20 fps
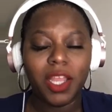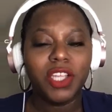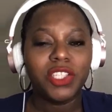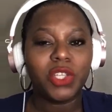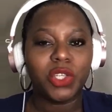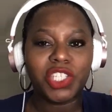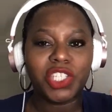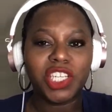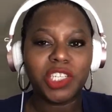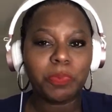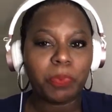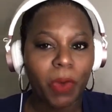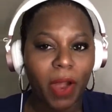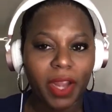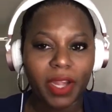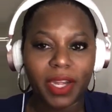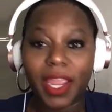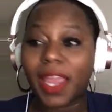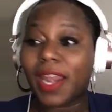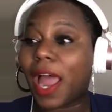So she's
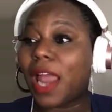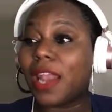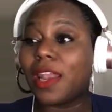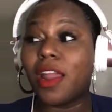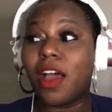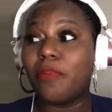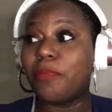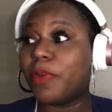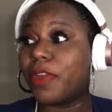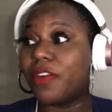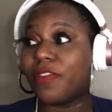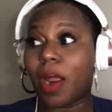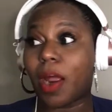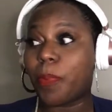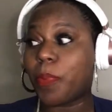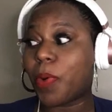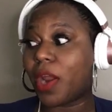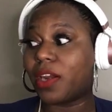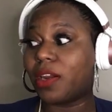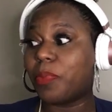pregnant, and I love being
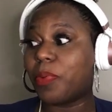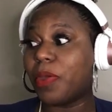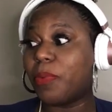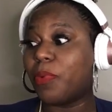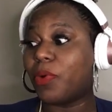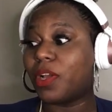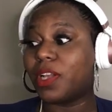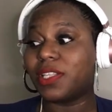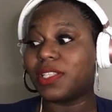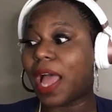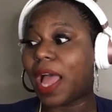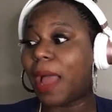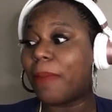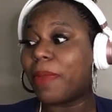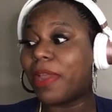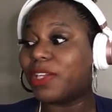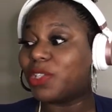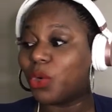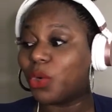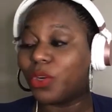around pregnant people because I
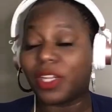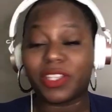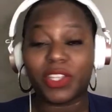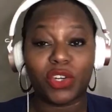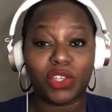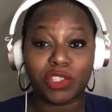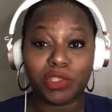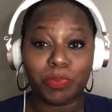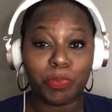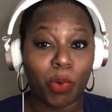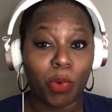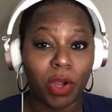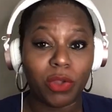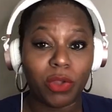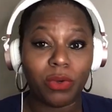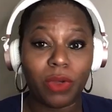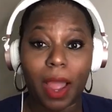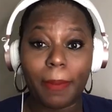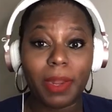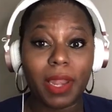make sure that they're
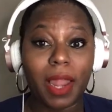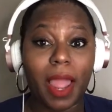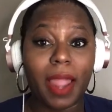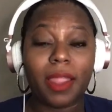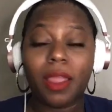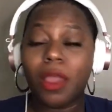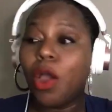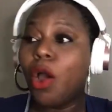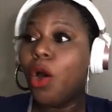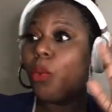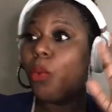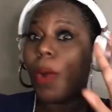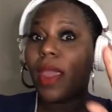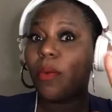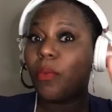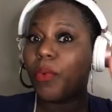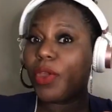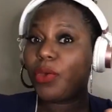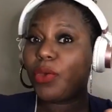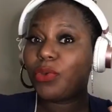spoiled. I be like, wait,
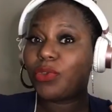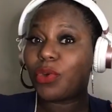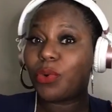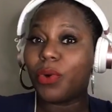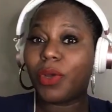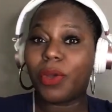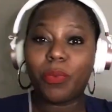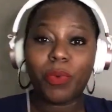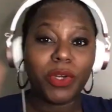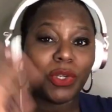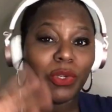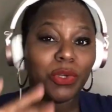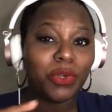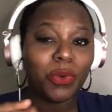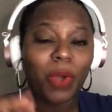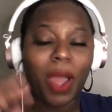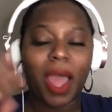what are you doing? What do you do?